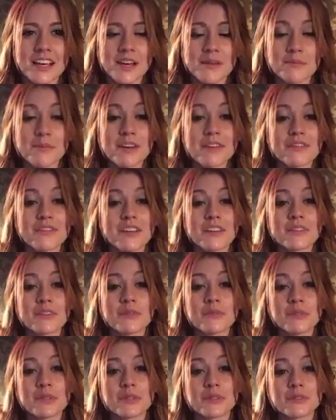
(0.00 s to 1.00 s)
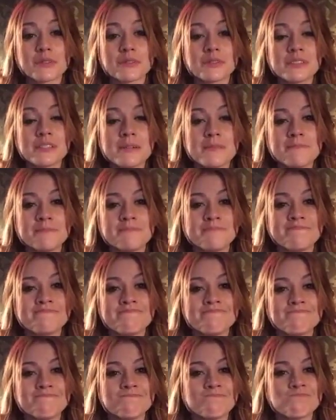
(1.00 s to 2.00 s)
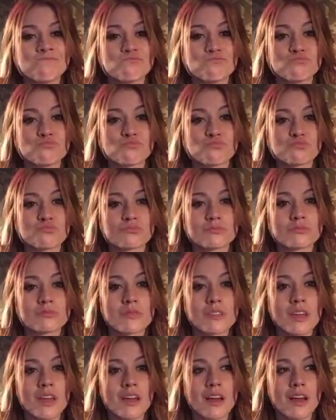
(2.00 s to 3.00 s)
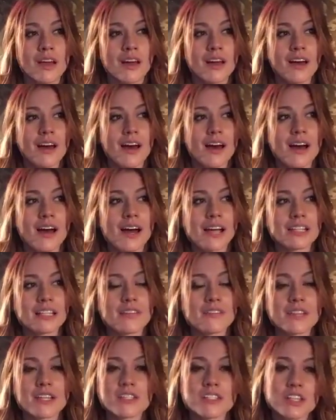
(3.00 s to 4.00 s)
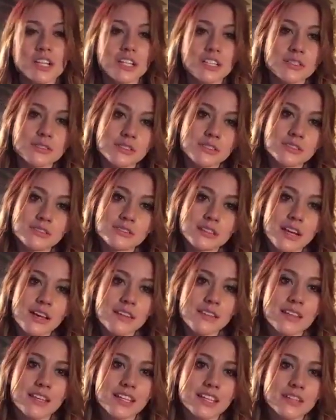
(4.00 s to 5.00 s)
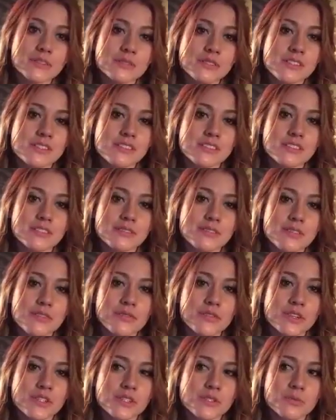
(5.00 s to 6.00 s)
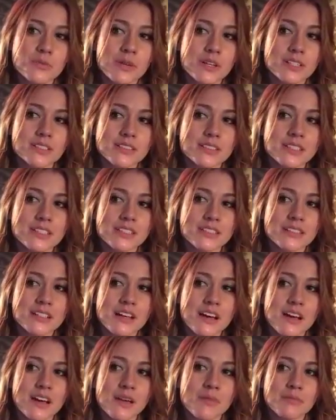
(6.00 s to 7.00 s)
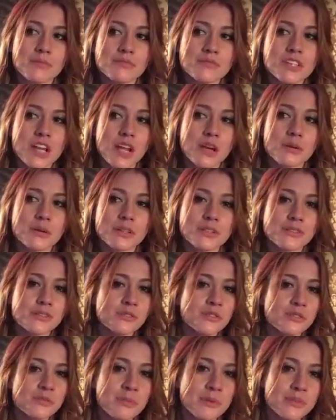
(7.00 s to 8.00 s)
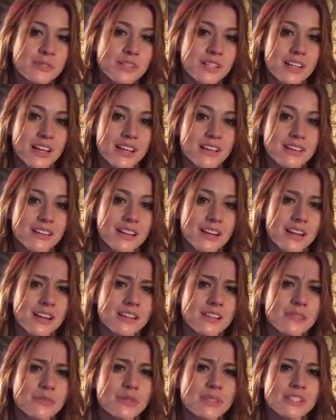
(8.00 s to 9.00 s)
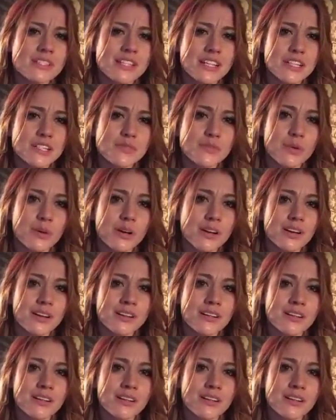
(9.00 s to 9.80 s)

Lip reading: My favorite rune? I love the Angelic Rune. I think it is the first one that Shadowhunters are supposed to get, and I love what it stands for.